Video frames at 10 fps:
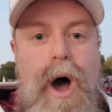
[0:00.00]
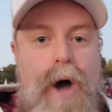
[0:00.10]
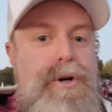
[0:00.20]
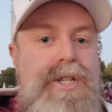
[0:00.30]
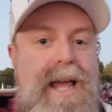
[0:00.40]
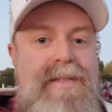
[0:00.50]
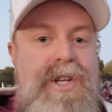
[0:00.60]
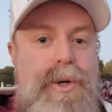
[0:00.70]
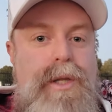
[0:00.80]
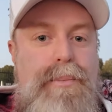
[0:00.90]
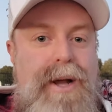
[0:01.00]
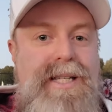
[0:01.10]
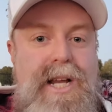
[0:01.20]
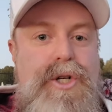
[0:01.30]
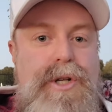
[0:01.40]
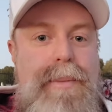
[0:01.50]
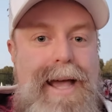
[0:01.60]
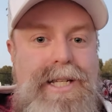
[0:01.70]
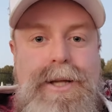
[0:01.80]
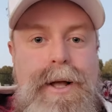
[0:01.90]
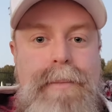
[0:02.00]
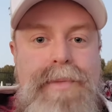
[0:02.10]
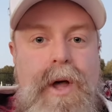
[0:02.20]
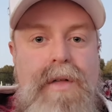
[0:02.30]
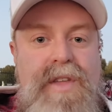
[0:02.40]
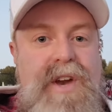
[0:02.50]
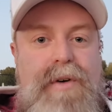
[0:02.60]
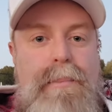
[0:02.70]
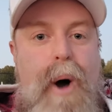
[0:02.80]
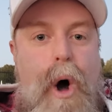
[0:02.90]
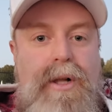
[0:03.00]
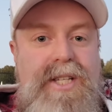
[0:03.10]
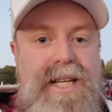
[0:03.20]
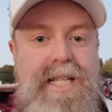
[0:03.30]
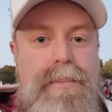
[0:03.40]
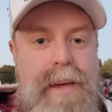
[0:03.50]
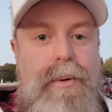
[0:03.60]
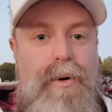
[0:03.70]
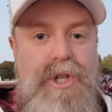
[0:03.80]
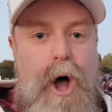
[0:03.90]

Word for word: Understand that during the presidential debates, the different policies that people were